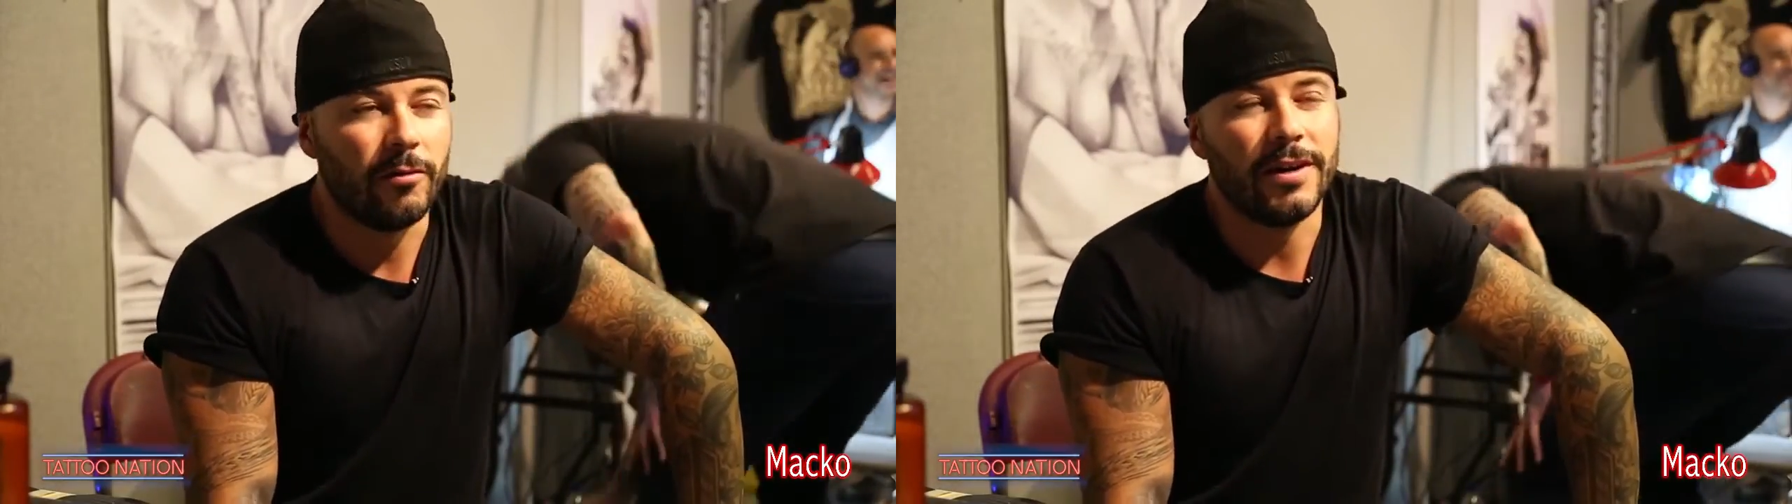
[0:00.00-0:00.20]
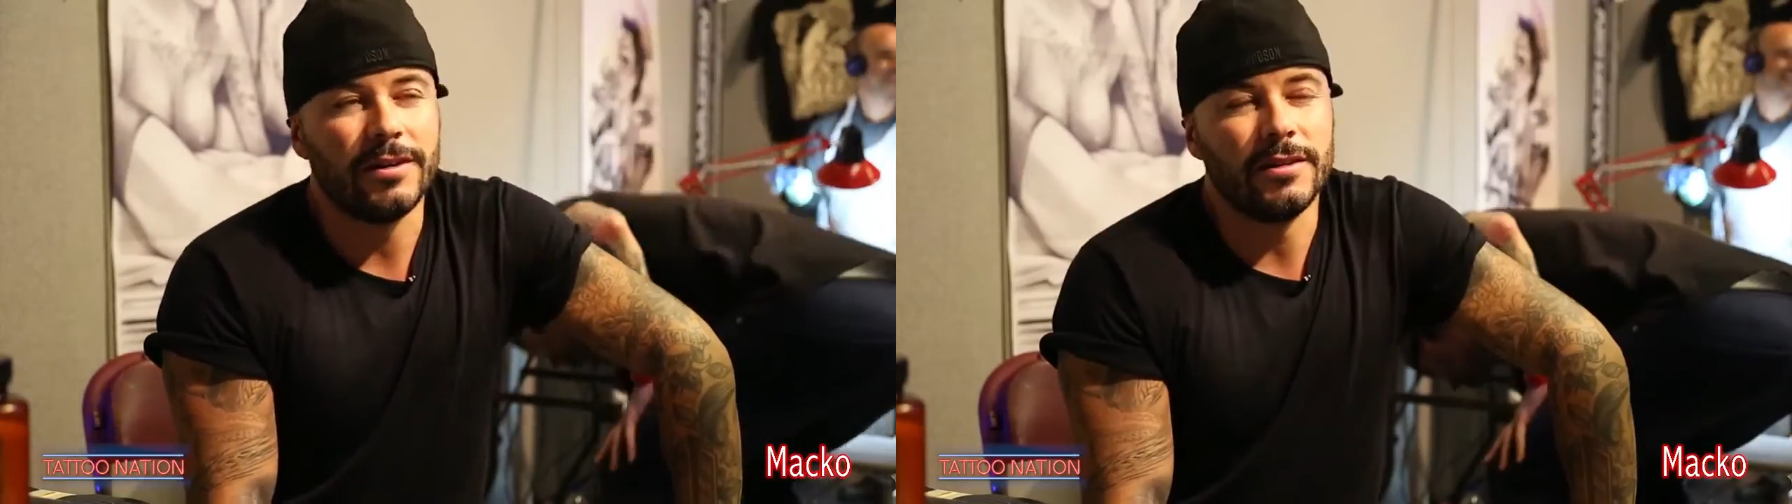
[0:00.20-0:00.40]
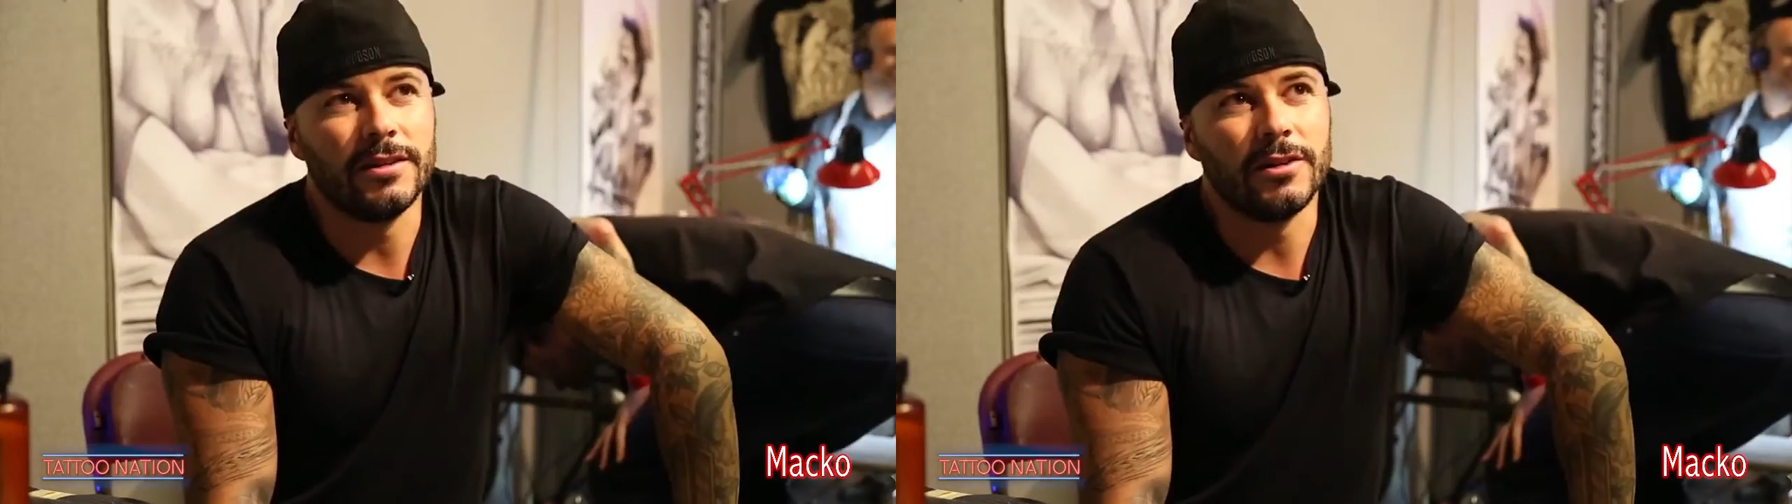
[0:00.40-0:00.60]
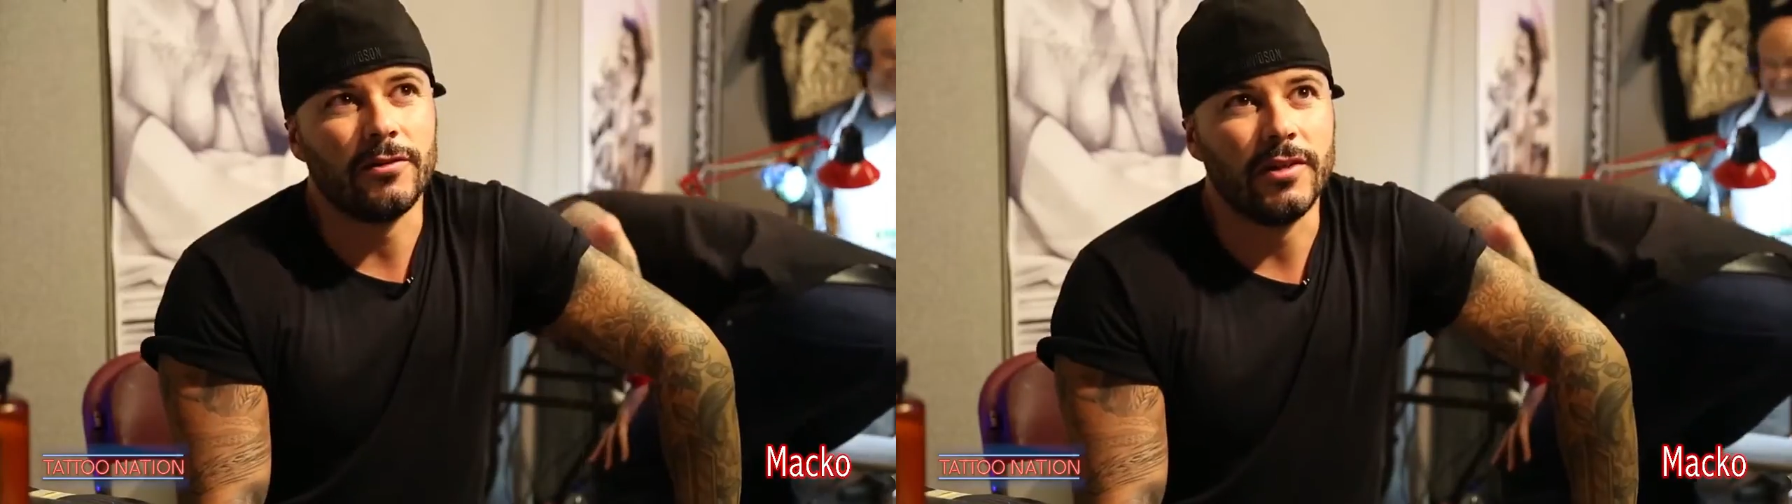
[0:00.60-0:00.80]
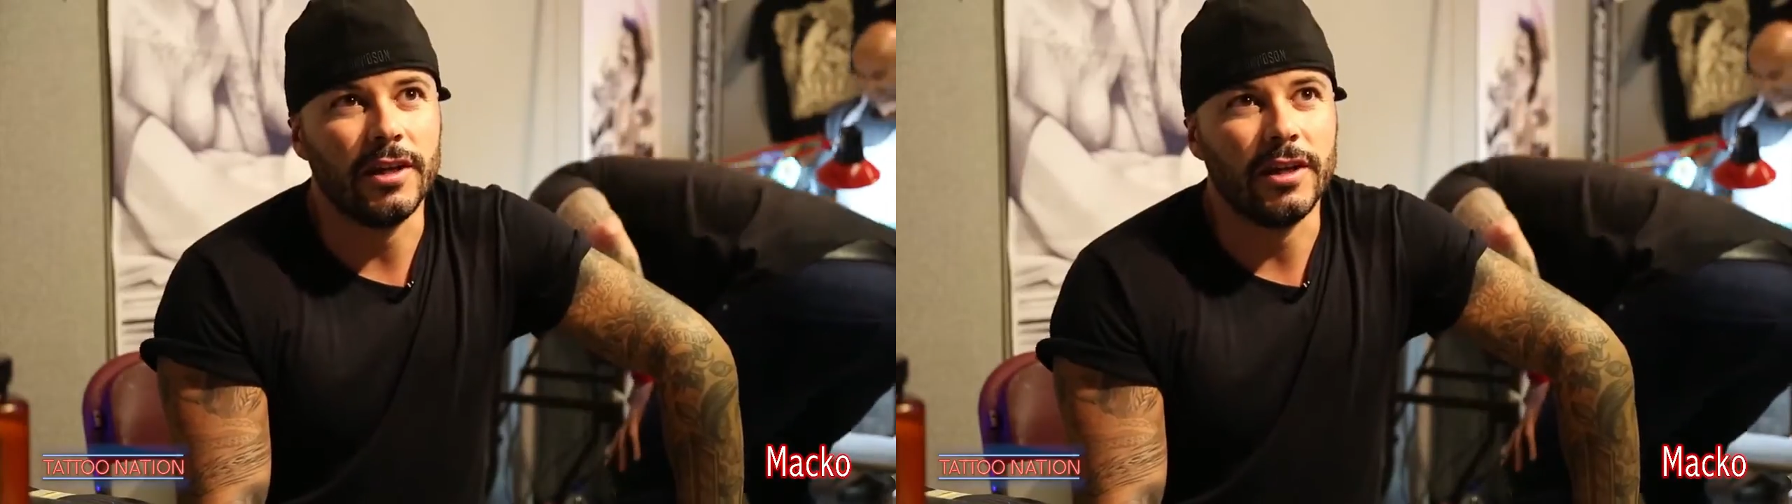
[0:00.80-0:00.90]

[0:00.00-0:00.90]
One of